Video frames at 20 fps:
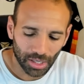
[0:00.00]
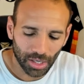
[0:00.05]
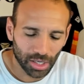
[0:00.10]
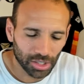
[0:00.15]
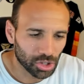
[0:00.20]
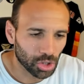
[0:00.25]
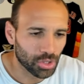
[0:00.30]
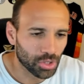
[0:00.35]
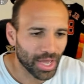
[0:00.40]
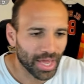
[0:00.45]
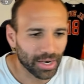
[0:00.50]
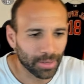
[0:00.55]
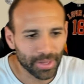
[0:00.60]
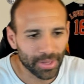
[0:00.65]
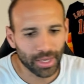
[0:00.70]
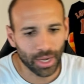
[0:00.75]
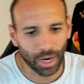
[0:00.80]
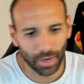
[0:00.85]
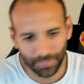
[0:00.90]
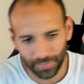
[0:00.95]
So you had to be
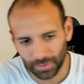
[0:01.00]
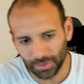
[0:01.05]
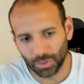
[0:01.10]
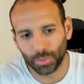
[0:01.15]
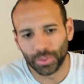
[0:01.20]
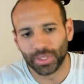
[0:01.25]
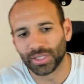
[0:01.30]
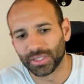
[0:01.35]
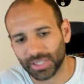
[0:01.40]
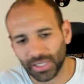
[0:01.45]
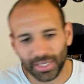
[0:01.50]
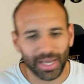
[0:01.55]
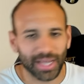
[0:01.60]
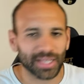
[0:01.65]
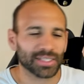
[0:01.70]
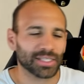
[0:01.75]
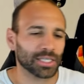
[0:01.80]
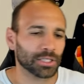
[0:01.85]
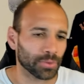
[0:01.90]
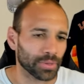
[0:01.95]
careful. So we did see knight
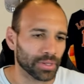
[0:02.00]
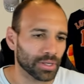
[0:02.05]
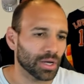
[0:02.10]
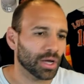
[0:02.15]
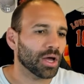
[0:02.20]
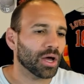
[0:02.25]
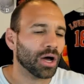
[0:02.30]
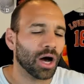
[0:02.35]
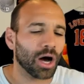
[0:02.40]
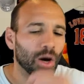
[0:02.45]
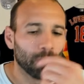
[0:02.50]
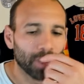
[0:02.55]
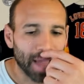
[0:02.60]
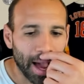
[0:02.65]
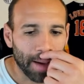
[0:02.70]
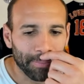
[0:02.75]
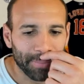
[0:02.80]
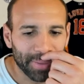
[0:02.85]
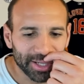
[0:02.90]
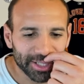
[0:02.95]
C3. We
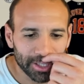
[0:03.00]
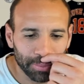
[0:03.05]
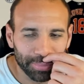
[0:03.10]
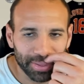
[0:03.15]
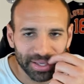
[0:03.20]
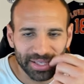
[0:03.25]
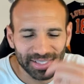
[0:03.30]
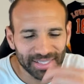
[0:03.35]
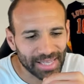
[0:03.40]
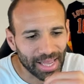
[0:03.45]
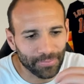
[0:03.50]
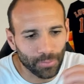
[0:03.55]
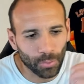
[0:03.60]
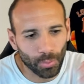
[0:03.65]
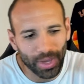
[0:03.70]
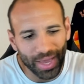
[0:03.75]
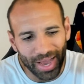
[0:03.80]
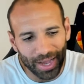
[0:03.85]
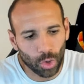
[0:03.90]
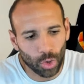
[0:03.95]
got bishop B7.
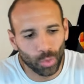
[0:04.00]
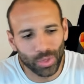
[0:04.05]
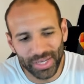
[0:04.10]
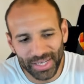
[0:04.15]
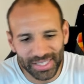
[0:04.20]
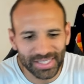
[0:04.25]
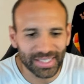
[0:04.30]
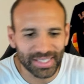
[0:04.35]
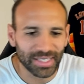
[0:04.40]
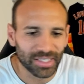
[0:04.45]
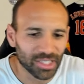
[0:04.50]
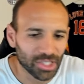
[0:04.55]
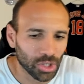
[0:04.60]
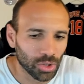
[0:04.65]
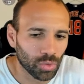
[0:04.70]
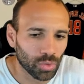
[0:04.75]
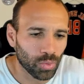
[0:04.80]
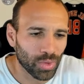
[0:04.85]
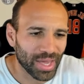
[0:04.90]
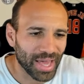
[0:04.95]
We got queen to
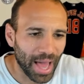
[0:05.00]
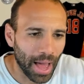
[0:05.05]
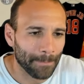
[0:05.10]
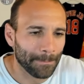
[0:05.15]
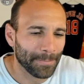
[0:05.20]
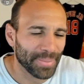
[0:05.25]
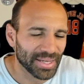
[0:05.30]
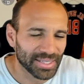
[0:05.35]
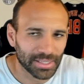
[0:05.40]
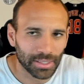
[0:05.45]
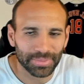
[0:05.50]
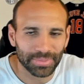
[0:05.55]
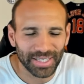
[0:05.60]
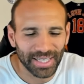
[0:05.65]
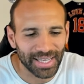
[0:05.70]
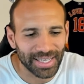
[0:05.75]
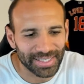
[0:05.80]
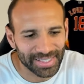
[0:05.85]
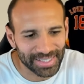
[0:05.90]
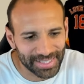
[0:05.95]
C2. We got bishop to
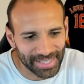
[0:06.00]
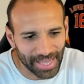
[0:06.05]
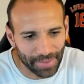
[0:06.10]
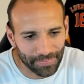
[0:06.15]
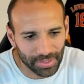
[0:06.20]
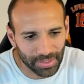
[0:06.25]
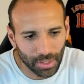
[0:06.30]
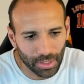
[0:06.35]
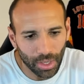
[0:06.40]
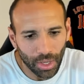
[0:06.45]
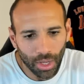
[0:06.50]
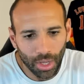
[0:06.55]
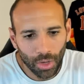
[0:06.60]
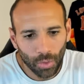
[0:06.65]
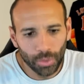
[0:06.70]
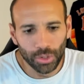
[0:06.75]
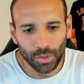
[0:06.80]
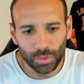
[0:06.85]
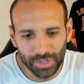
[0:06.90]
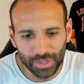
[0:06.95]
E7.
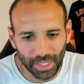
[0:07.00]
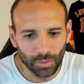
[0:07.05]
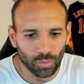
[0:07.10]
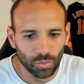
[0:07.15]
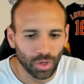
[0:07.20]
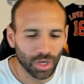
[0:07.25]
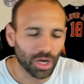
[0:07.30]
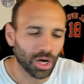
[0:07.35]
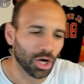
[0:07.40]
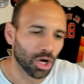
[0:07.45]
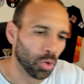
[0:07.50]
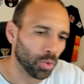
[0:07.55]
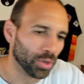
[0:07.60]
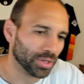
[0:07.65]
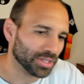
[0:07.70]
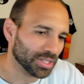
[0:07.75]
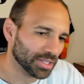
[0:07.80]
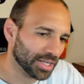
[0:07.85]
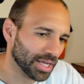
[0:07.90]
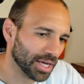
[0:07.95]
We do see rook going
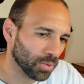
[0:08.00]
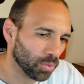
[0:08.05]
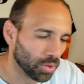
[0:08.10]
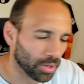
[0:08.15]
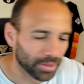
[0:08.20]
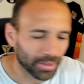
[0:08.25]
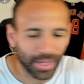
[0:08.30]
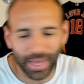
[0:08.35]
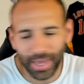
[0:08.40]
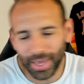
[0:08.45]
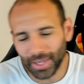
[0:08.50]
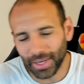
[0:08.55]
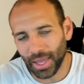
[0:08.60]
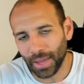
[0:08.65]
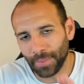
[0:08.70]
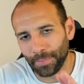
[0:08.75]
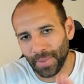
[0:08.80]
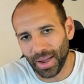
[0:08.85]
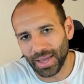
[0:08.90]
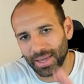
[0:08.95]
to D1. And
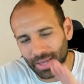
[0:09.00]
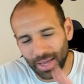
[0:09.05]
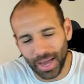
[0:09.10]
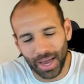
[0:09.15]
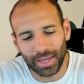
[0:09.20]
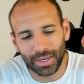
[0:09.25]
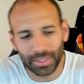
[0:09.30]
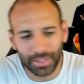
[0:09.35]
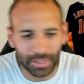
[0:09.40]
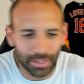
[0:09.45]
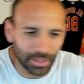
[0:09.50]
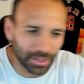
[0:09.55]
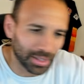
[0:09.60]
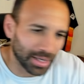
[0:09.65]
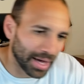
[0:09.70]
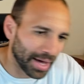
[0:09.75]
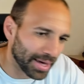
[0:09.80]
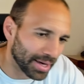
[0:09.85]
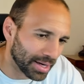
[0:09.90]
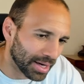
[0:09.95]
it might kind of look
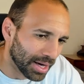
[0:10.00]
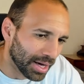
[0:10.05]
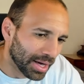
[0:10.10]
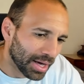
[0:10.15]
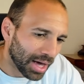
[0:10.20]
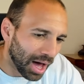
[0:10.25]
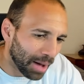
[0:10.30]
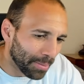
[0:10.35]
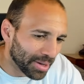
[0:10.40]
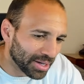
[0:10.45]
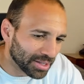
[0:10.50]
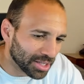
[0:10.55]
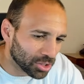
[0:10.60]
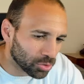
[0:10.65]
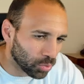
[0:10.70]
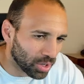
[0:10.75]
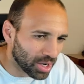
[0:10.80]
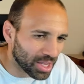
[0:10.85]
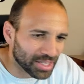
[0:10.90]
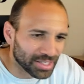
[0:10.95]
like, this
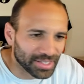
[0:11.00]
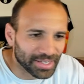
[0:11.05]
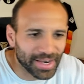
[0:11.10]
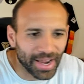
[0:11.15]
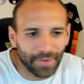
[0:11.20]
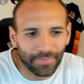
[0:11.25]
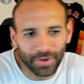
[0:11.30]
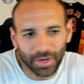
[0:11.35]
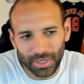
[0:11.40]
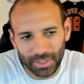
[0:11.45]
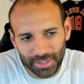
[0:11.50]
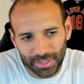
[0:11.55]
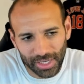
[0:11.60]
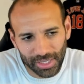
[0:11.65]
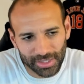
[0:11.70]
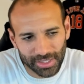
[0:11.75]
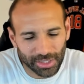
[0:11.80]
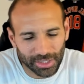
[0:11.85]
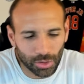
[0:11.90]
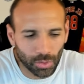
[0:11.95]
rook is never going to
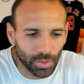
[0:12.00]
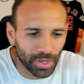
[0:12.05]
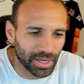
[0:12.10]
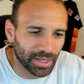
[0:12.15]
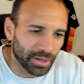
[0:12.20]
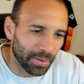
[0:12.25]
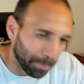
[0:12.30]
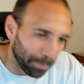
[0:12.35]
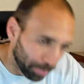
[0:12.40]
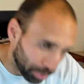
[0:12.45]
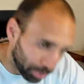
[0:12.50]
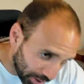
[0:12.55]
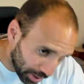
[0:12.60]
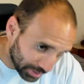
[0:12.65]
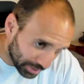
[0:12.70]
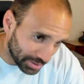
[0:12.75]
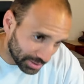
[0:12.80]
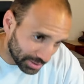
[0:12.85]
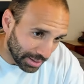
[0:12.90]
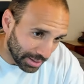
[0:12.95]
touch this queen.
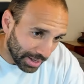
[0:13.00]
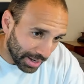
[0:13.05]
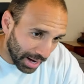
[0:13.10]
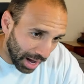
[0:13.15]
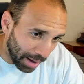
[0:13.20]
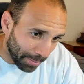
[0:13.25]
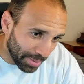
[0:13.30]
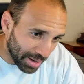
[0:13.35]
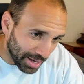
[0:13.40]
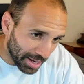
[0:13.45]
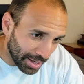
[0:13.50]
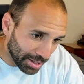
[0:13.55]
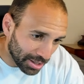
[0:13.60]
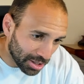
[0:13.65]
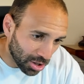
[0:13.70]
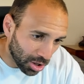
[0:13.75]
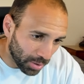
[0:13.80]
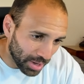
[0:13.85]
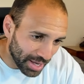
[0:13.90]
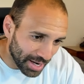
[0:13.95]
But,
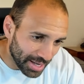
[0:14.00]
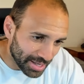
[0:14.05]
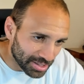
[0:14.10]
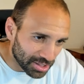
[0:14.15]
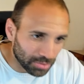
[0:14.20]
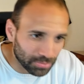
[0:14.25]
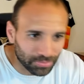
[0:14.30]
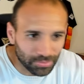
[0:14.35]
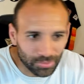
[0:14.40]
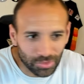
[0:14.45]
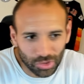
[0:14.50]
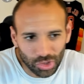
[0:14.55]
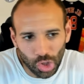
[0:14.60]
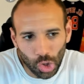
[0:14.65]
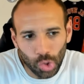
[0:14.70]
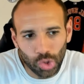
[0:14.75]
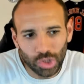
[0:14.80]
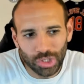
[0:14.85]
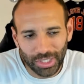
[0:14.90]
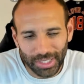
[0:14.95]
it is
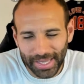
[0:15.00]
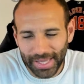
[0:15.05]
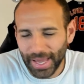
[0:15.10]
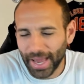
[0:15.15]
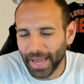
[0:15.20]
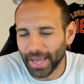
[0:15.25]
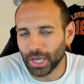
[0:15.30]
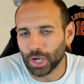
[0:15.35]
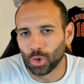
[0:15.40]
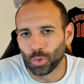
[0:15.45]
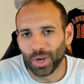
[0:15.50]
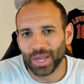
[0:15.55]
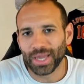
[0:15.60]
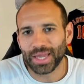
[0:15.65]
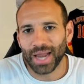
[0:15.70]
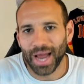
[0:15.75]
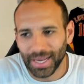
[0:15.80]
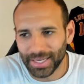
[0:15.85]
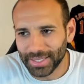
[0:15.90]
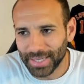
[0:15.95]
usually a great
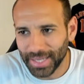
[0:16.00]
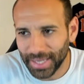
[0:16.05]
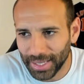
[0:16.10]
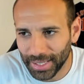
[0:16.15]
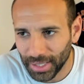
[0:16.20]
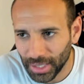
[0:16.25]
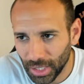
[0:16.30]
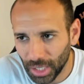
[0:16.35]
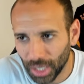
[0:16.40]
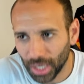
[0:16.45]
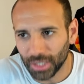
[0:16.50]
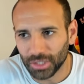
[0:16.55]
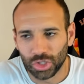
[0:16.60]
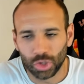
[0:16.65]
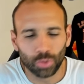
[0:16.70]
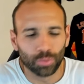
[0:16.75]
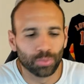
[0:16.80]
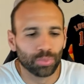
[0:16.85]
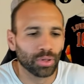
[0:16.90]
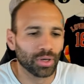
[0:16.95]
idea
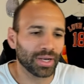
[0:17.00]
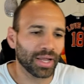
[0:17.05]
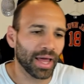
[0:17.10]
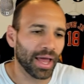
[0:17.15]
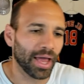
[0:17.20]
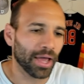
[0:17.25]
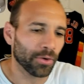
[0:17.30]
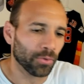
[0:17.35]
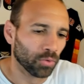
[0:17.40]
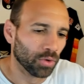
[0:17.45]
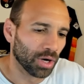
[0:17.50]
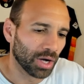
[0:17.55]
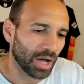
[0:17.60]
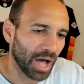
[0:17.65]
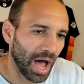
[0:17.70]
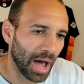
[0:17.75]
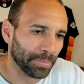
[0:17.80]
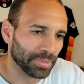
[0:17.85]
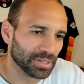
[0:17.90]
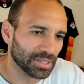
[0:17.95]
to put a rook
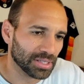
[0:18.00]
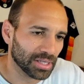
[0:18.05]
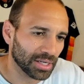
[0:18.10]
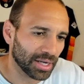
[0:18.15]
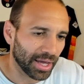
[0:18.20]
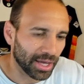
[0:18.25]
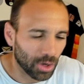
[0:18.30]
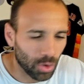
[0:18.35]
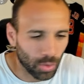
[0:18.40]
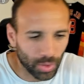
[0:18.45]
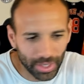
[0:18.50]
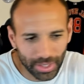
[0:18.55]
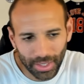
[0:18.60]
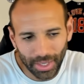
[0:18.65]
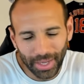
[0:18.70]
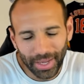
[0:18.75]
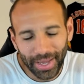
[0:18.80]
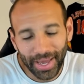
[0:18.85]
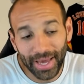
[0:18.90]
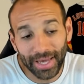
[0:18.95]
opposite a queen,
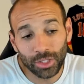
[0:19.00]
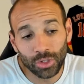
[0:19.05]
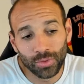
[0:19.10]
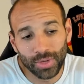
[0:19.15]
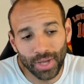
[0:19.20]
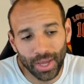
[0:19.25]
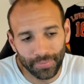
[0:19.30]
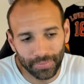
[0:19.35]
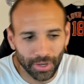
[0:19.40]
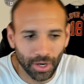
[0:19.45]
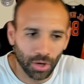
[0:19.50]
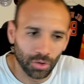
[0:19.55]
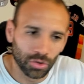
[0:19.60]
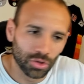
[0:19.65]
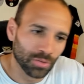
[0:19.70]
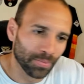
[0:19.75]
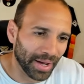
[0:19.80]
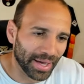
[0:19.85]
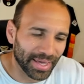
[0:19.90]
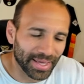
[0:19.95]
and you never know,
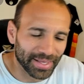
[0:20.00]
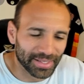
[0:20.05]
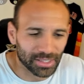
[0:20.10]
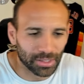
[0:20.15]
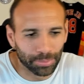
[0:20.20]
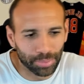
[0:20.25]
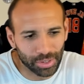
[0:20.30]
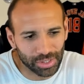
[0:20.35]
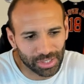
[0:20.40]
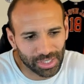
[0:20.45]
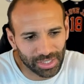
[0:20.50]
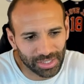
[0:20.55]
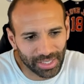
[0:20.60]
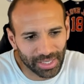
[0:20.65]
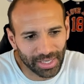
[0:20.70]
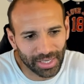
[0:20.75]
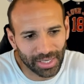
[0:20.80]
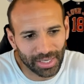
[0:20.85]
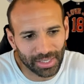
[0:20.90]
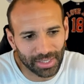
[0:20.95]
you might get some pushes
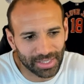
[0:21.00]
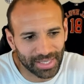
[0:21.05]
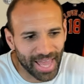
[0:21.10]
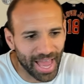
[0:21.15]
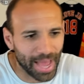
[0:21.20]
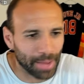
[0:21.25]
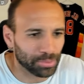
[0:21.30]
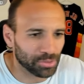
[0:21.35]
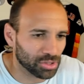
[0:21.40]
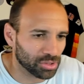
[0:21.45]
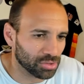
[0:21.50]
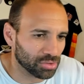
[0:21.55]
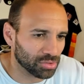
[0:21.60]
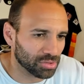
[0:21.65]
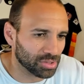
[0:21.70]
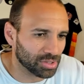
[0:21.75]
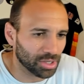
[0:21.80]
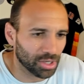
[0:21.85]
in, captures,